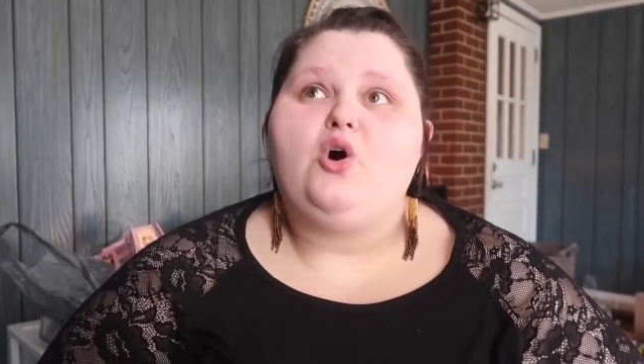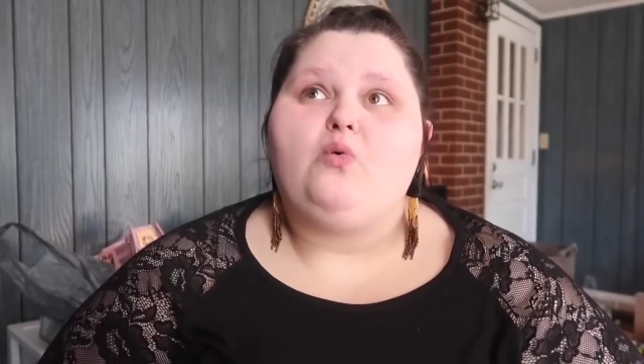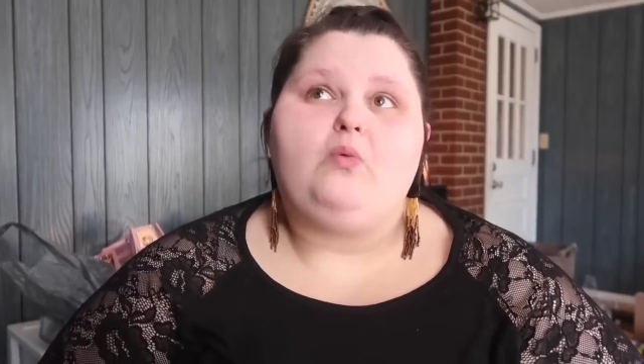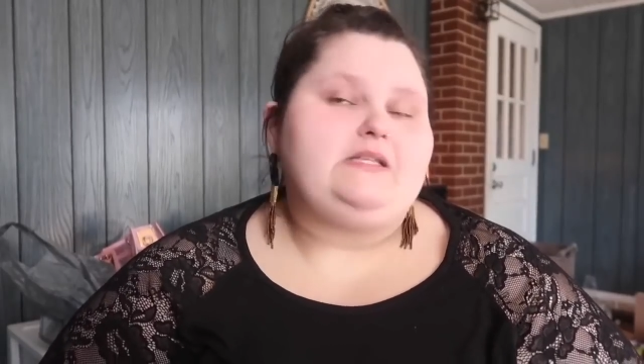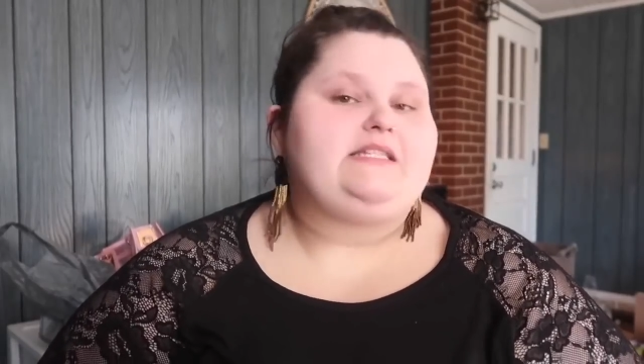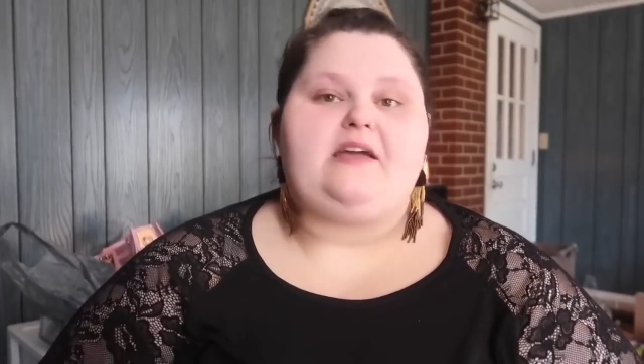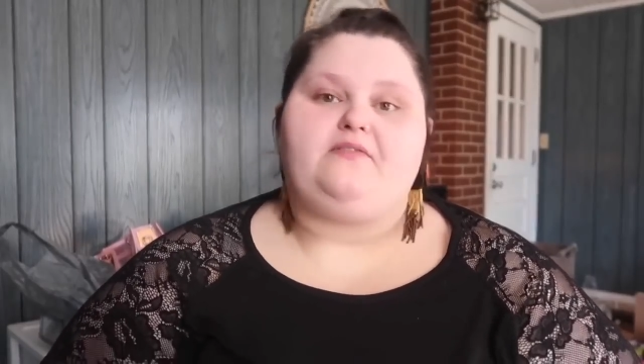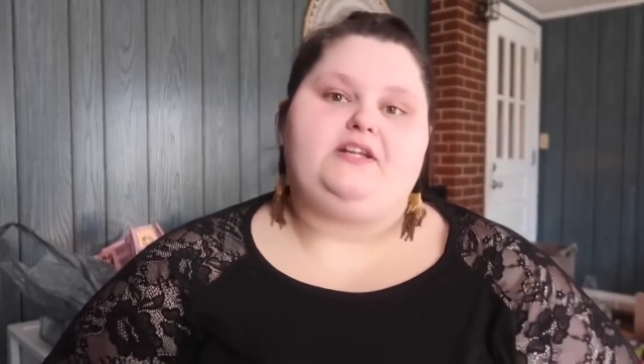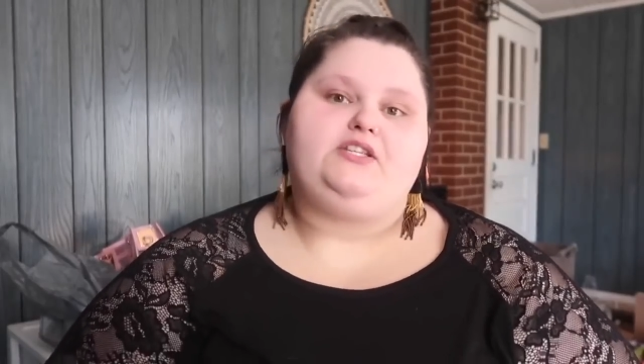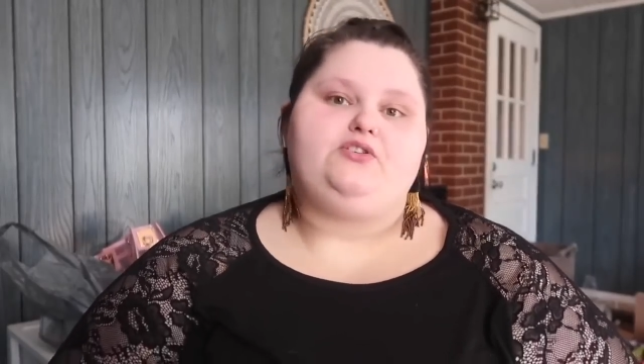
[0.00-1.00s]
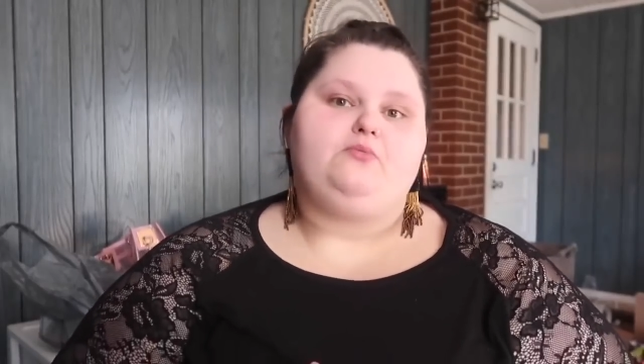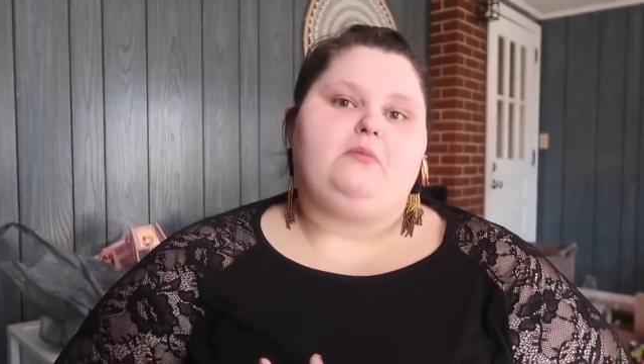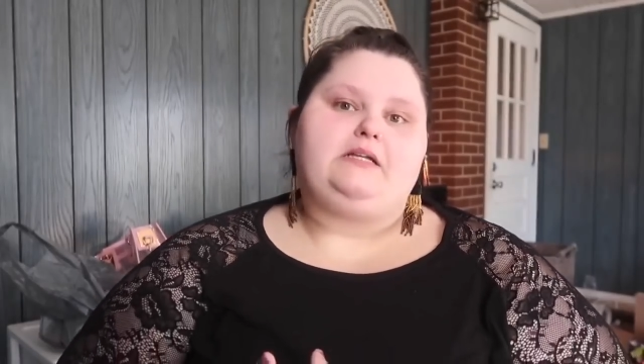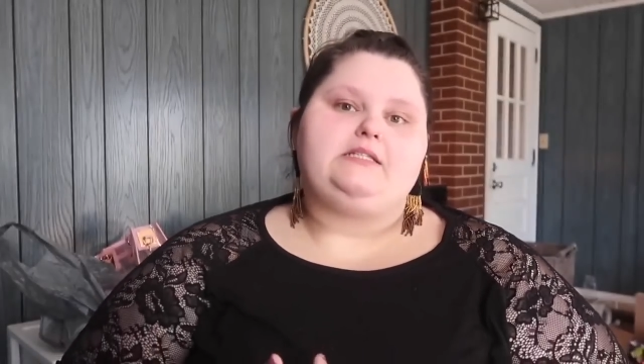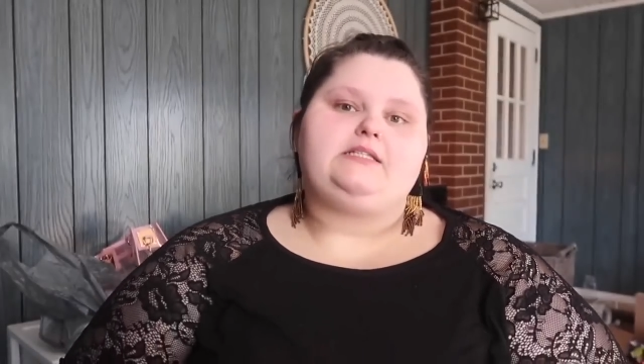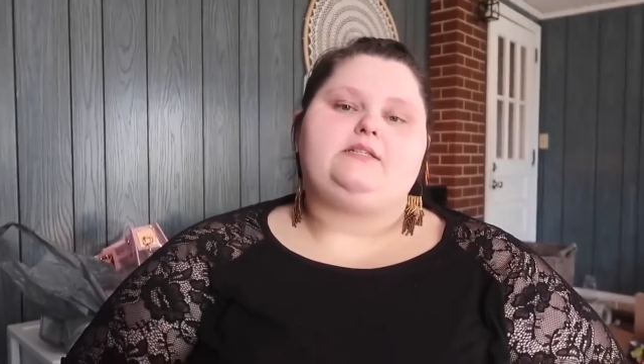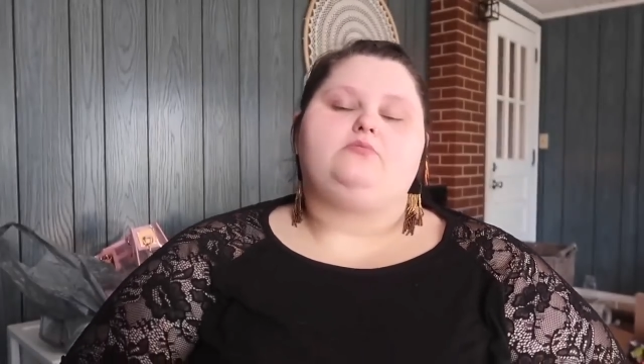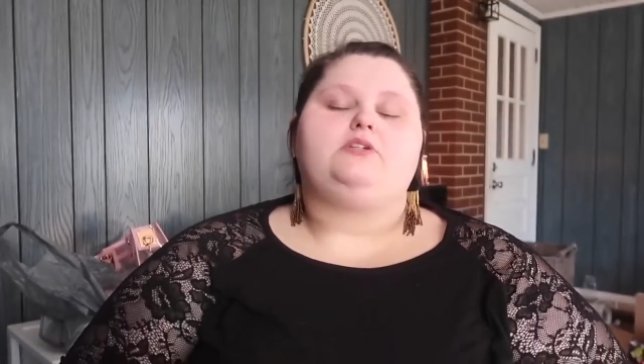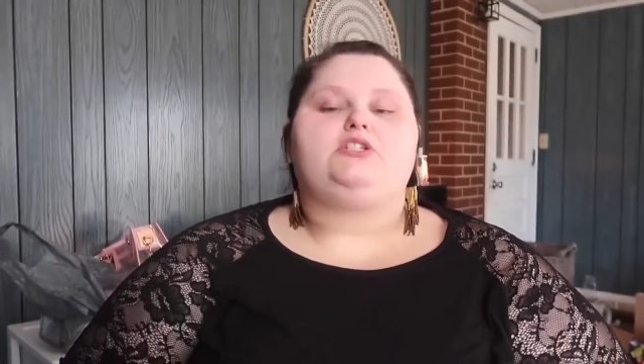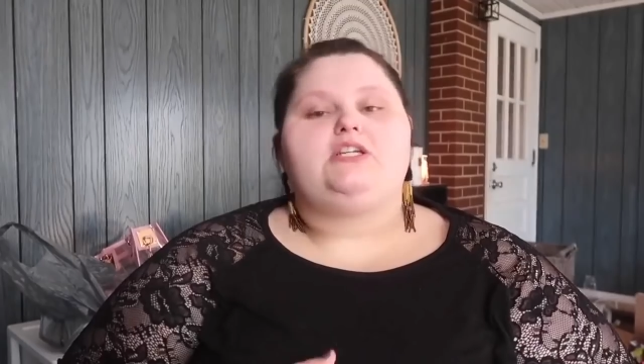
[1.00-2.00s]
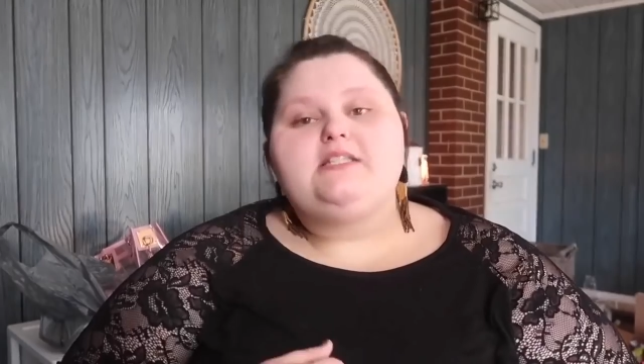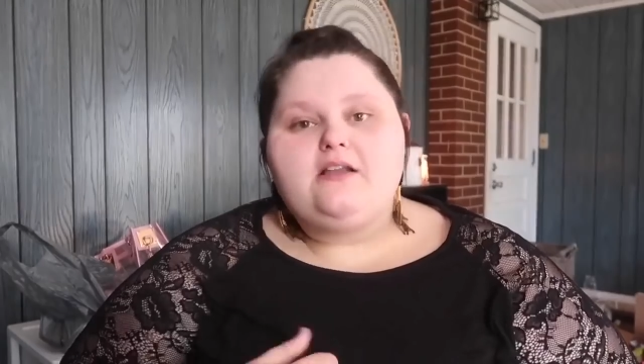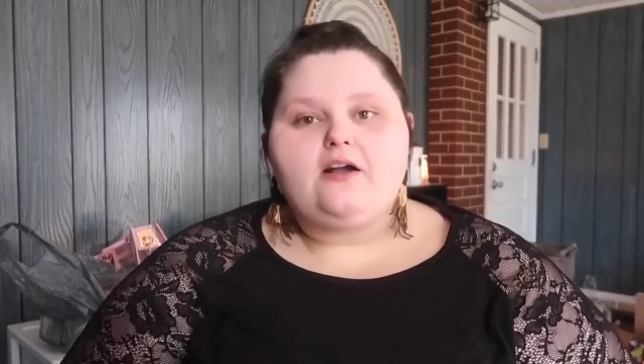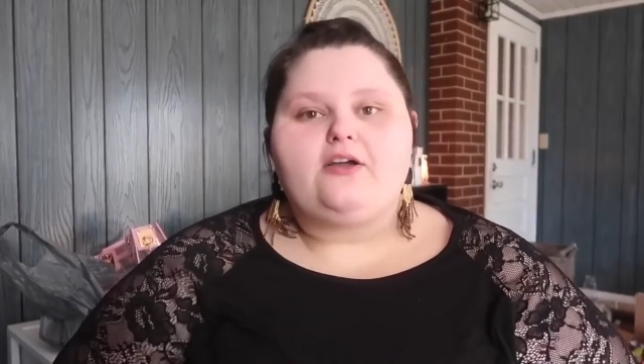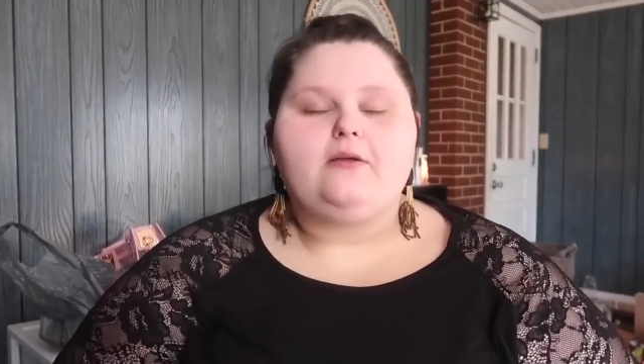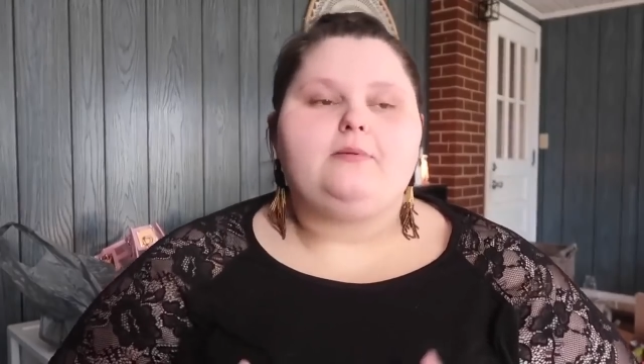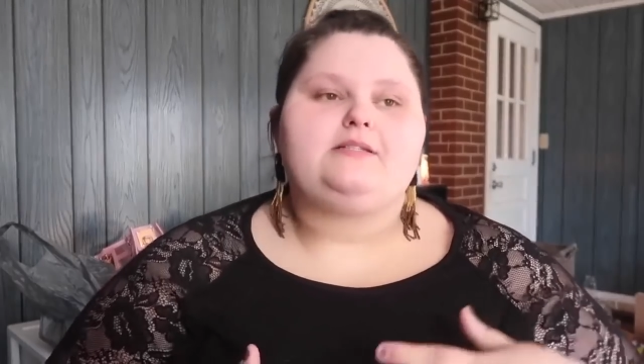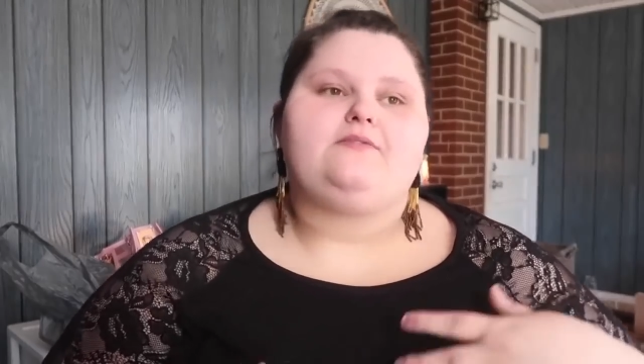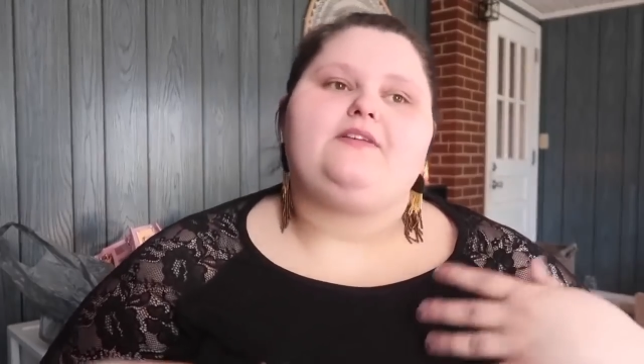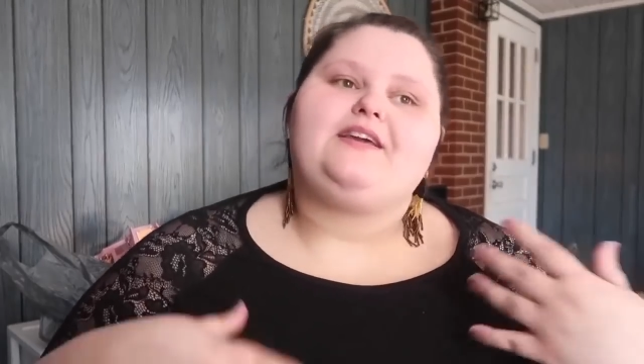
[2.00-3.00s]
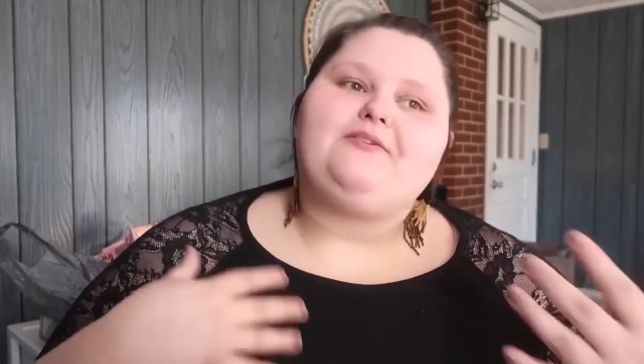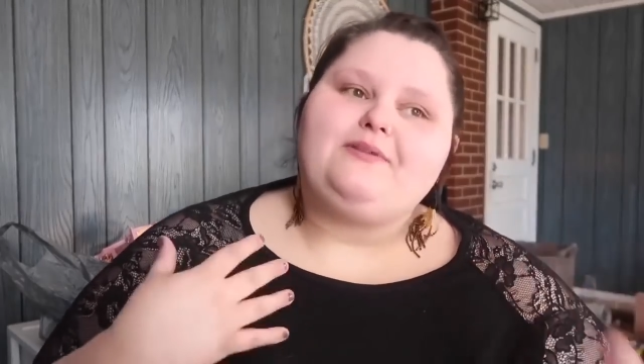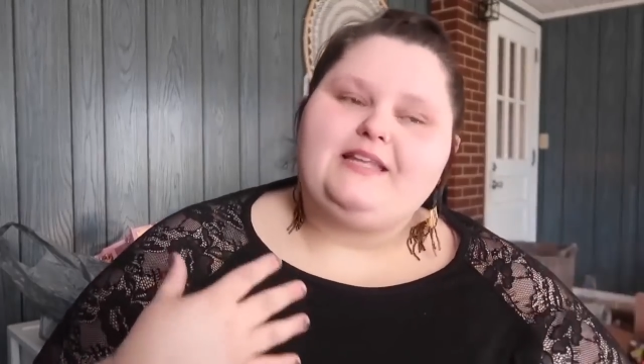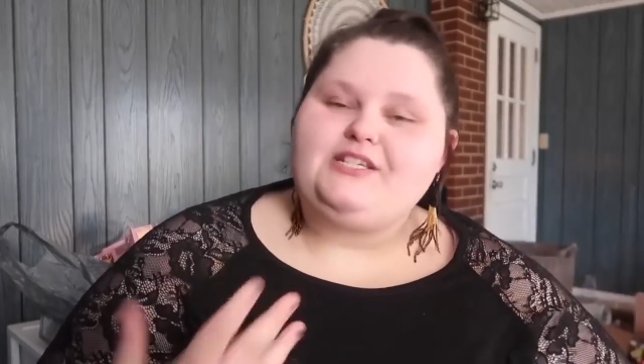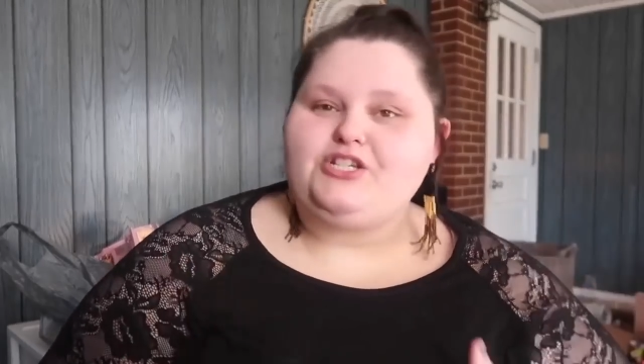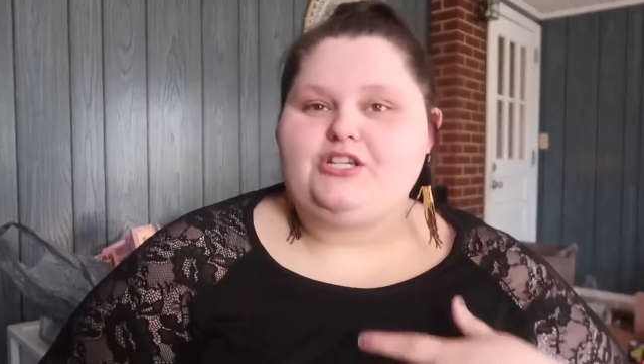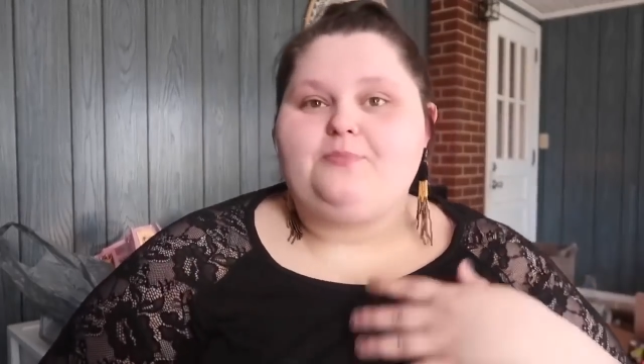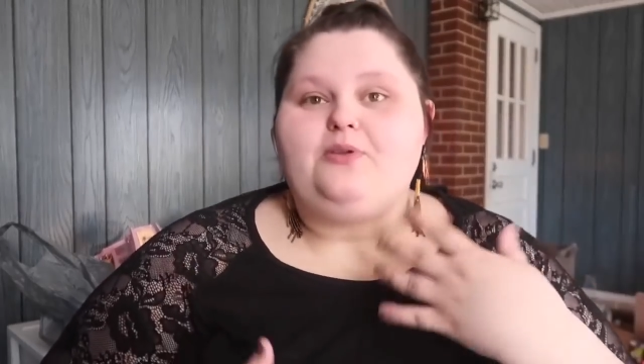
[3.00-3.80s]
once every 2 months, which is not good because I feel like in a relationship,